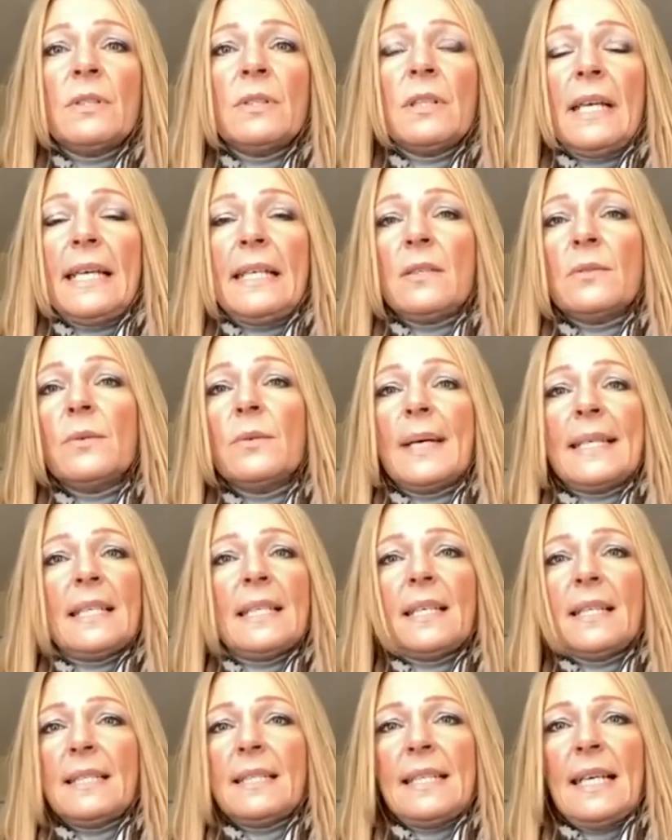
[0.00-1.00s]
is always
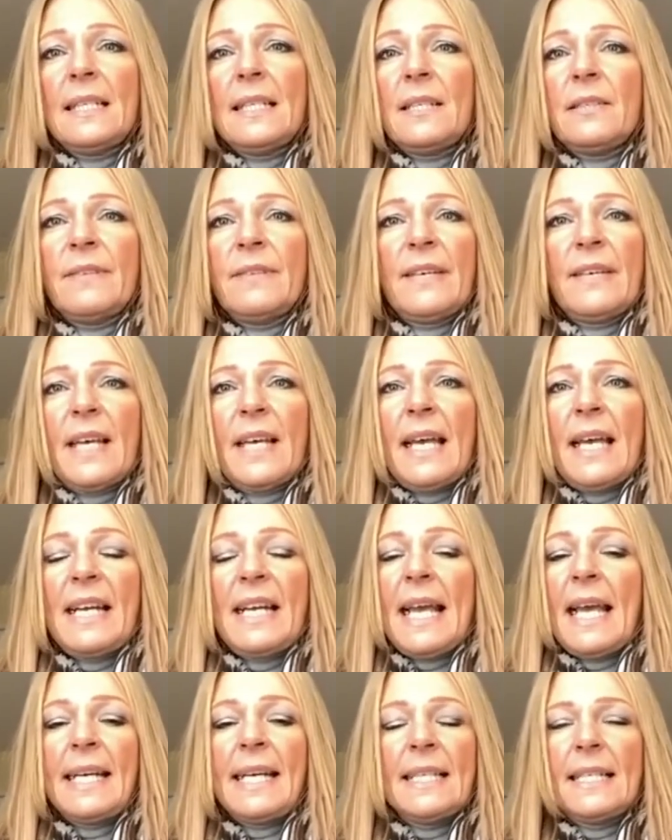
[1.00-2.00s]
at the centre of
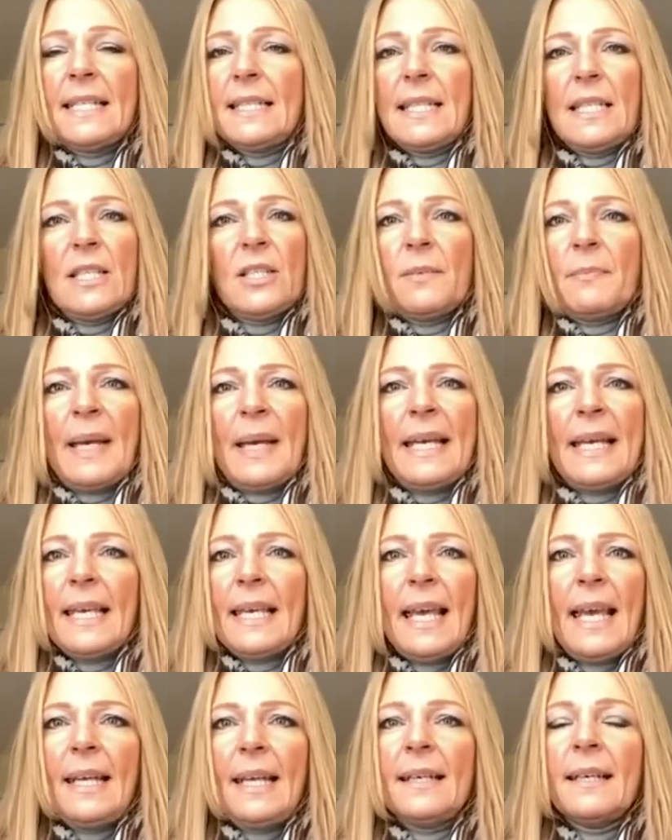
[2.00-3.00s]
any decision
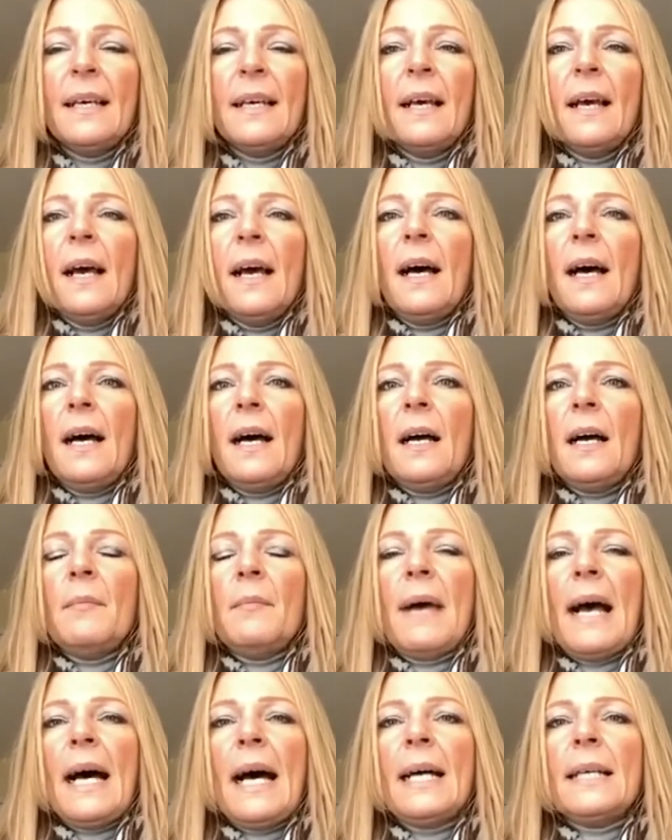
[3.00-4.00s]
making,
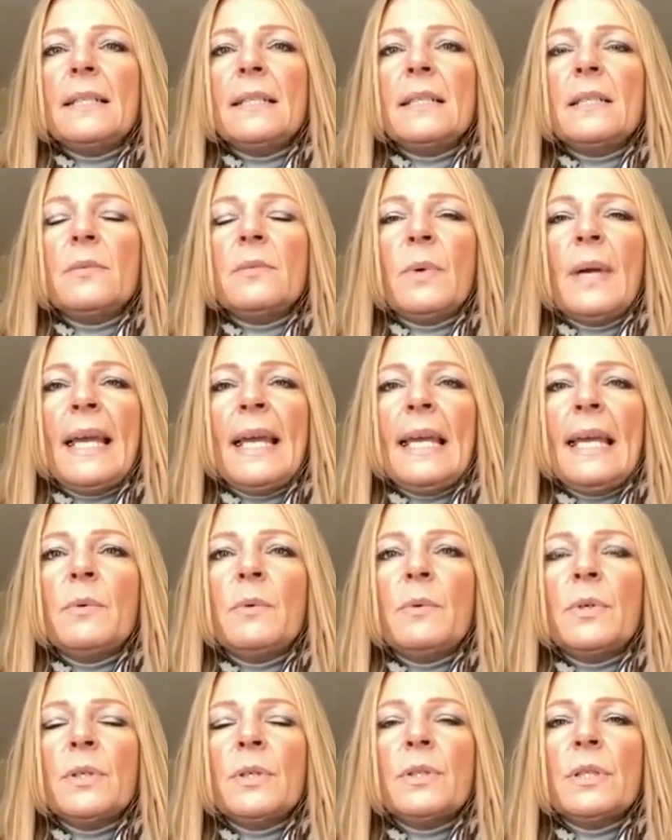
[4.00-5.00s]
and we
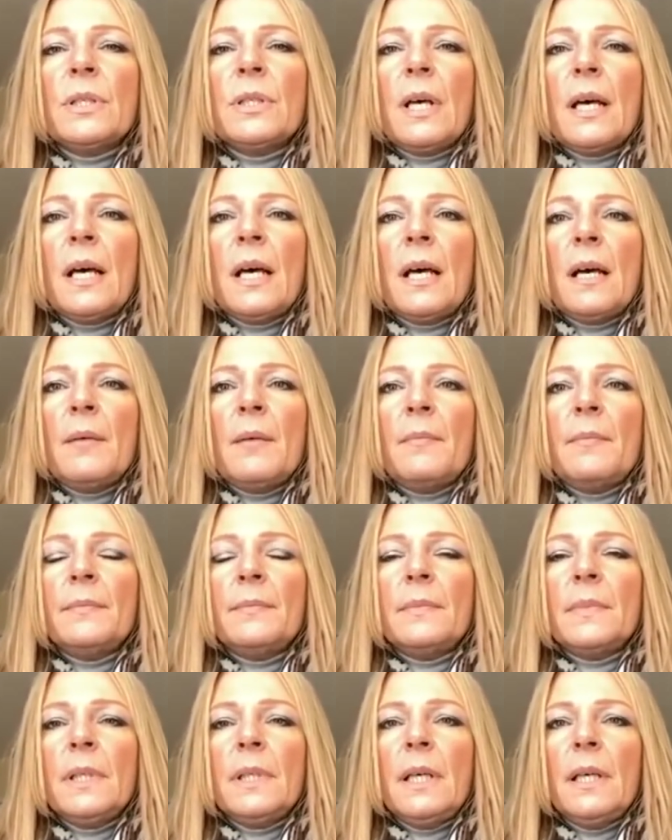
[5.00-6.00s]
would
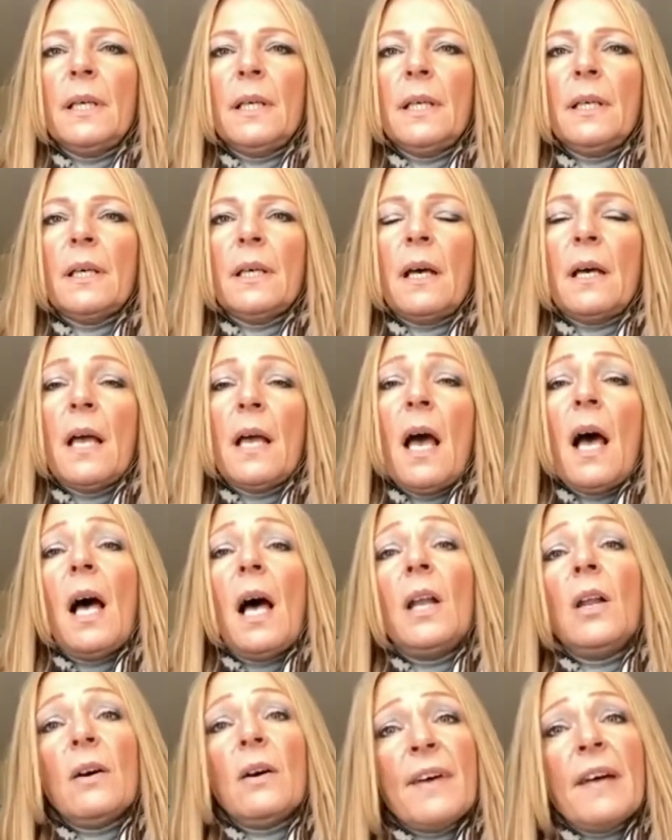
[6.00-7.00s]
a
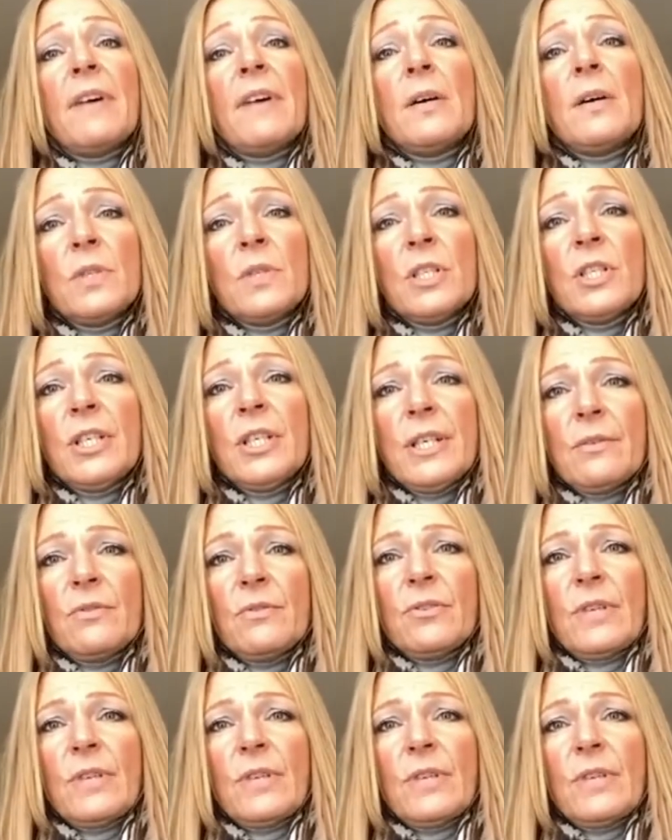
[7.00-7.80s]
lot of our older children